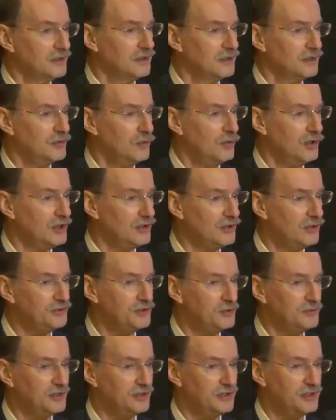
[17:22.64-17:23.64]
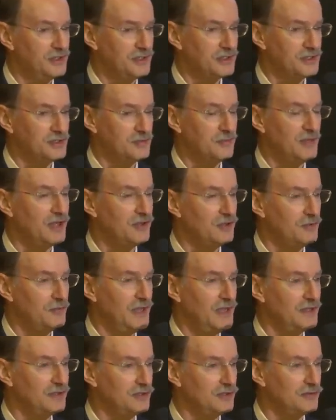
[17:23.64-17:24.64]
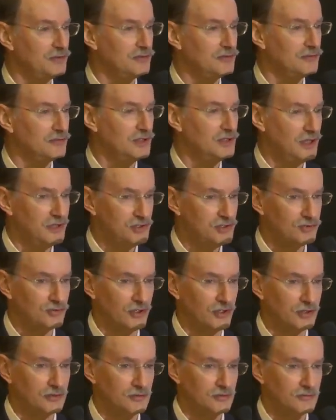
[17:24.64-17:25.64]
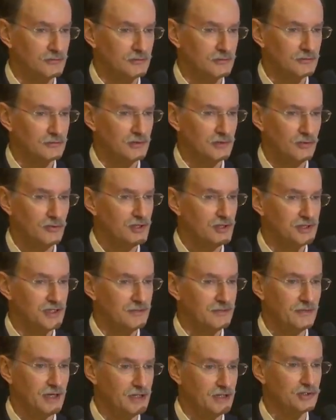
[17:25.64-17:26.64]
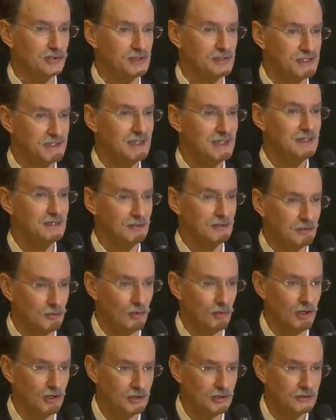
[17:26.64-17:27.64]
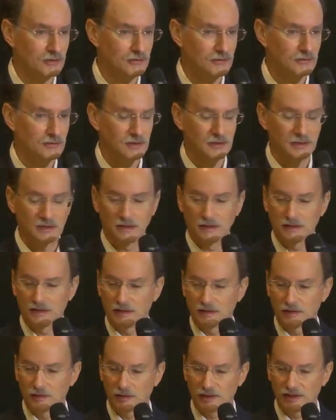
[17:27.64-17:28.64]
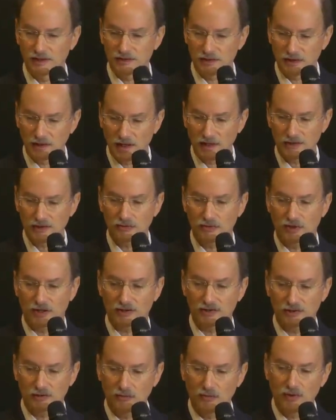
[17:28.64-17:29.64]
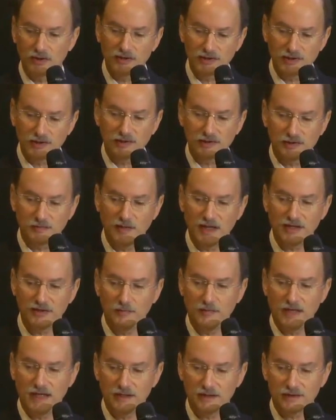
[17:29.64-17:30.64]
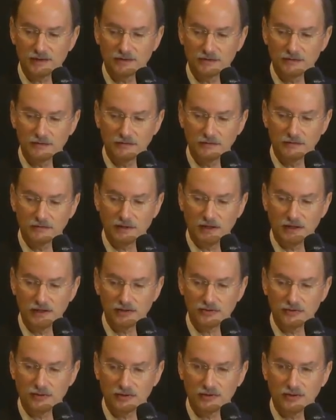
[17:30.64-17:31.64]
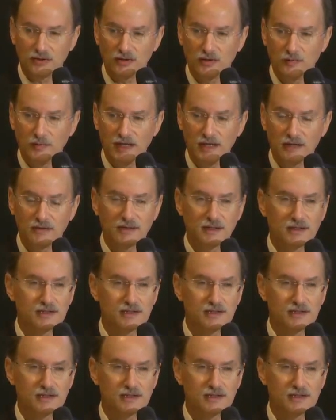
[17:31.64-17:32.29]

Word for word: A quark ultimately is a mathematical construct. No one has ever actually seen a quark. It's a construct. So, what is this mathematical construct all about?